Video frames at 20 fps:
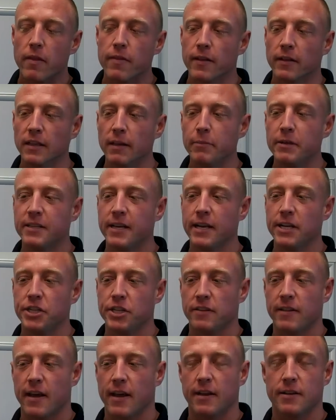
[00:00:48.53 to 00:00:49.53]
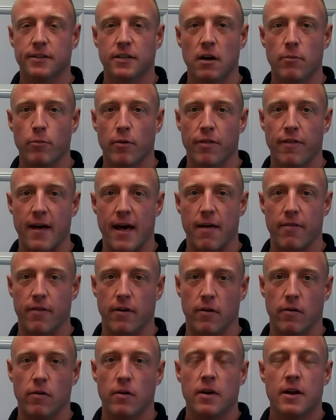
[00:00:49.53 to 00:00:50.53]
The limitation that has come with that,
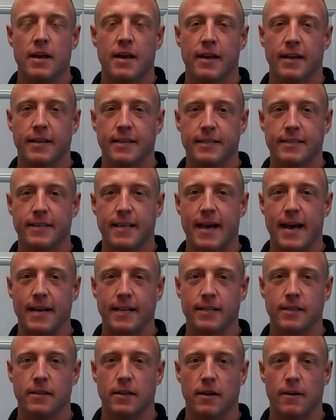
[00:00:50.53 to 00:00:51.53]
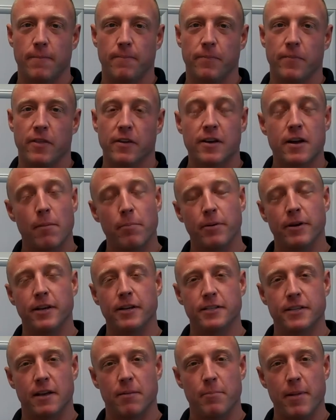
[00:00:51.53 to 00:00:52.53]
though, is that the
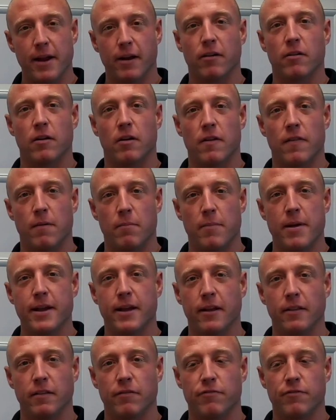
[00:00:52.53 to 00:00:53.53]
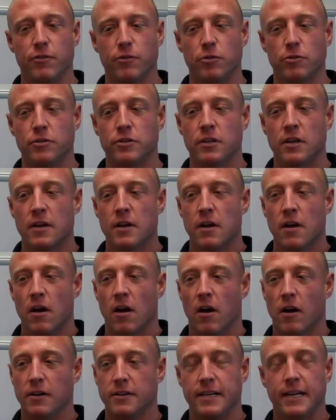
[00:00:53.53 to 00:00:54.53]
companies that are making the foods
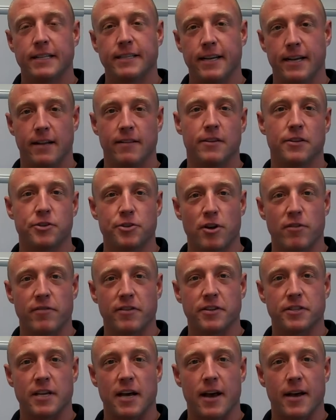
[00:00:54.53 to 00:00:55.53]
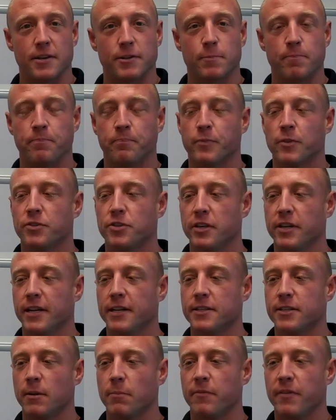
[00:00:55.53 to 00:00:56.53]
are dictating the serving size. So you
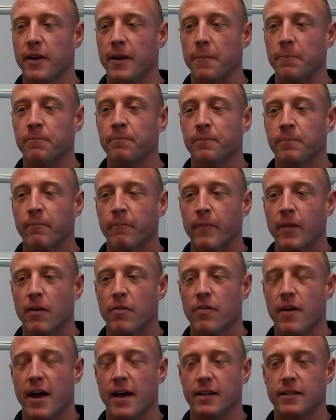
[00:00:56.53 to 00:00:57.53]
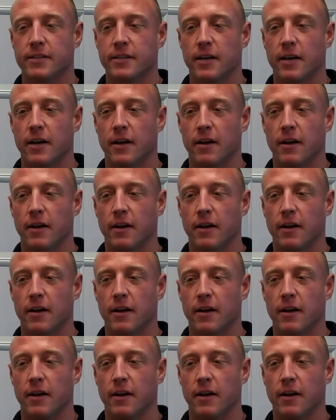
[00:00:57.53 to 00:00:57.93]
get something that